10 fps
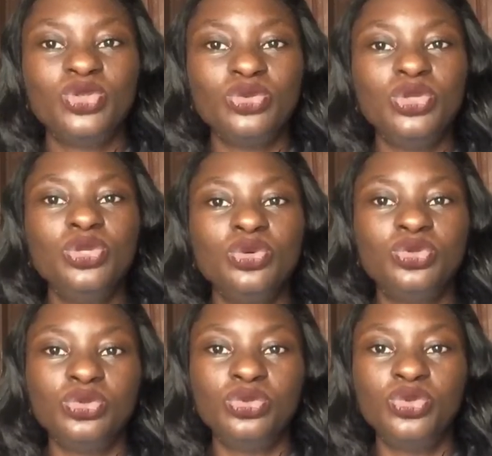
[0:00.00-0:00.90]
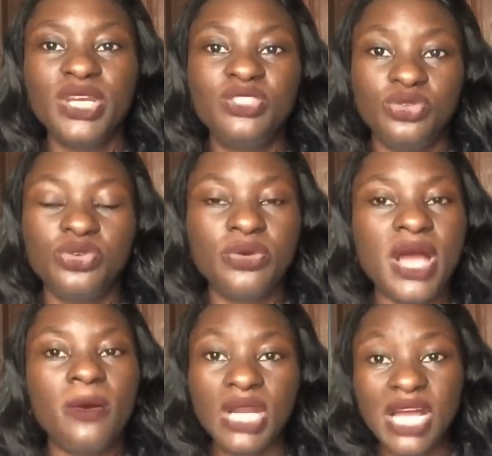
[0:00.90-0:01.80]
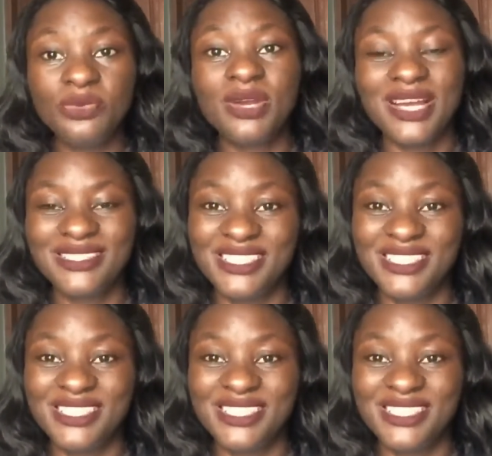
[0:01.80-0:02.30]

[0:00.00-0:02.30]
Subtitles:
to, you know, to do a tutorial on how you can